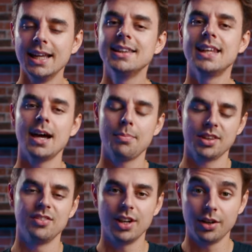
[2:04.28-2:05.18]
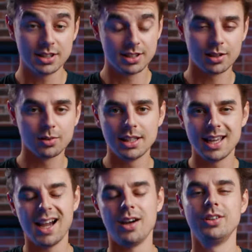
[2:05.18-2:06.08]
in depth and very slowly
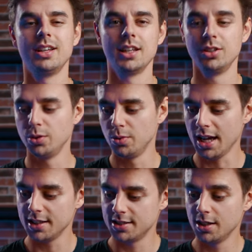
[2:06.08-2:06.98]
how you can do that.